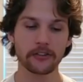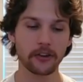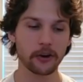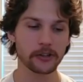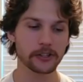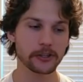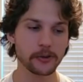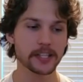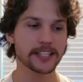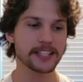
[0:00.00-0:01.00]
So
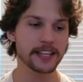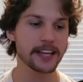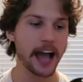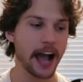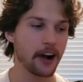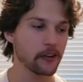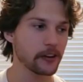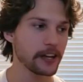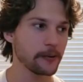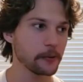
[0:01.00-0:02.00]
you can see
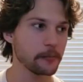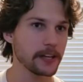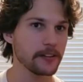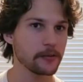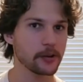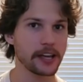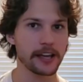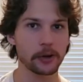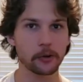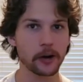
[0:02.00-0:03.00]
how it would be
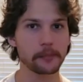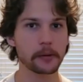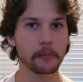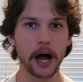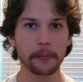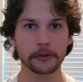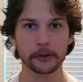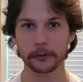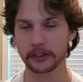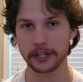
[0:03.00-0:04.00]
incredibly
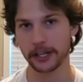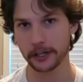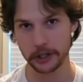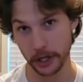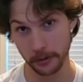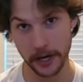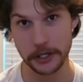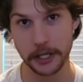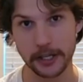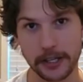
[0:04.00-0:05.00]
popular with the younger
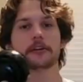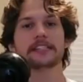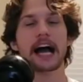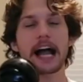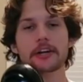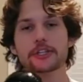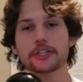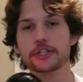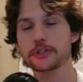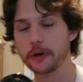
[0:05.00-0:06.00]
generation. There were entire
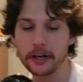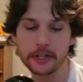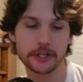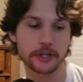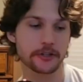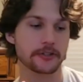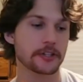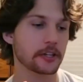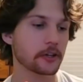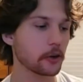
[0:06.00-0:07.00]
structures
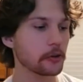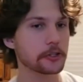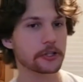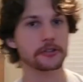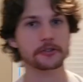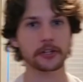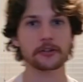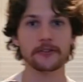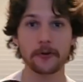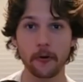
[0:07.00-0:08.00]
and cultures
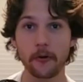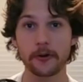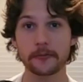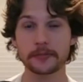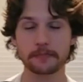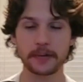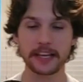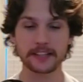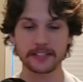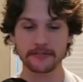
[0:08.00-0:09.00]
and norms
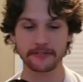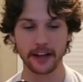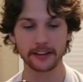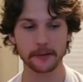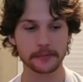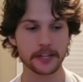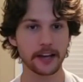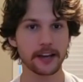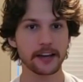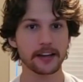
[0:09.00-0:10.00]
being developed,
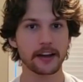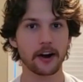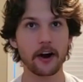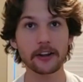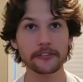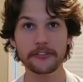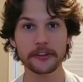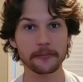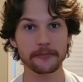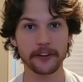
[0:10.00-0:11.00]
all of
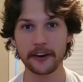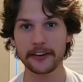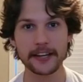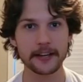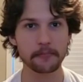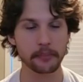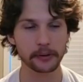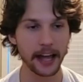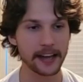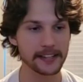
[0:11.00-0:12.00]
them very
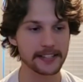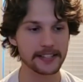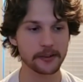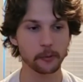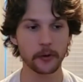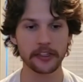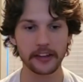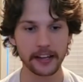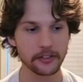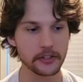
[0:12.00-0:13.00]
complex
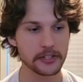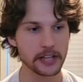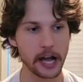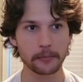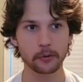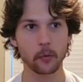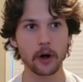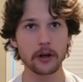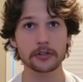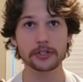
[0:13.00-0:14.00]
within the cyber
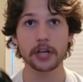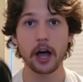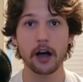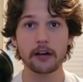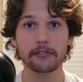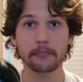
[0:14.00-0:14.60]
walls of